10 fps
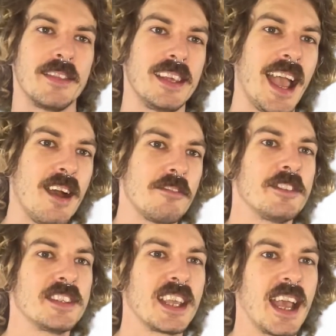the alpha
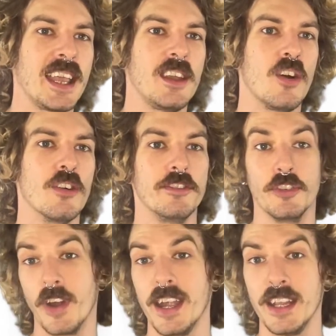decay of
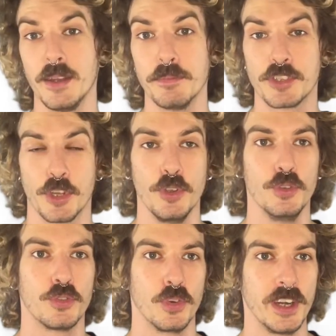
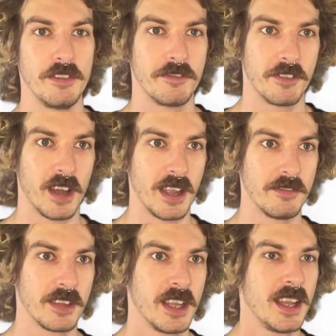uranium-235.
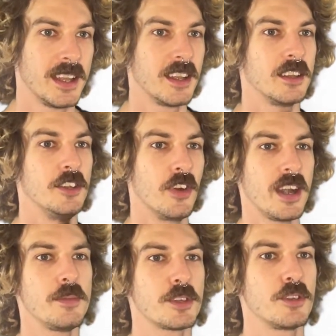
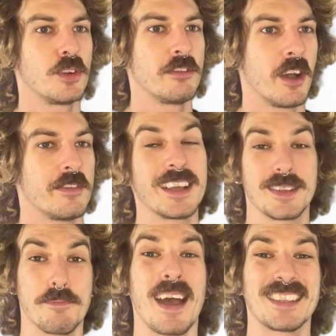Uranium-235 has a
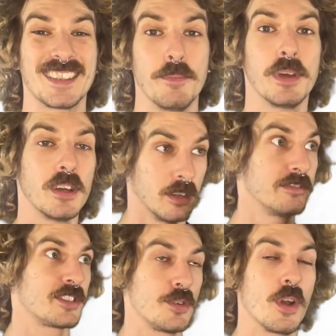mass number of
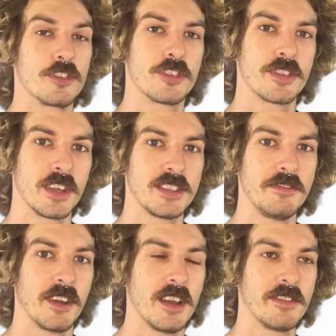
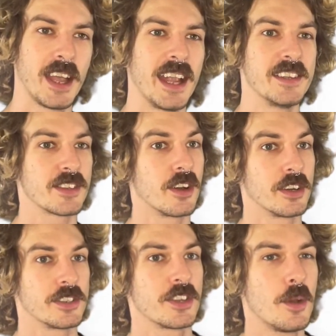235 and it's got an
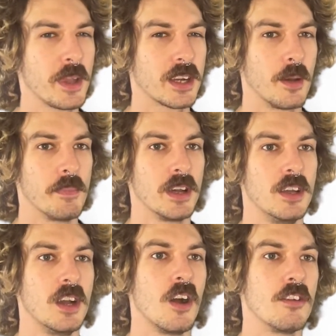atomic number
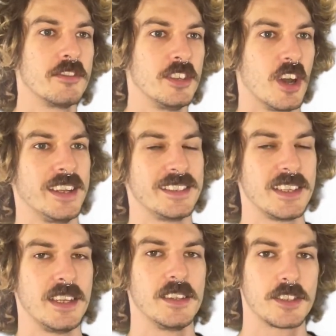of
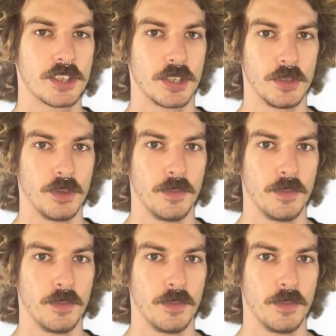92.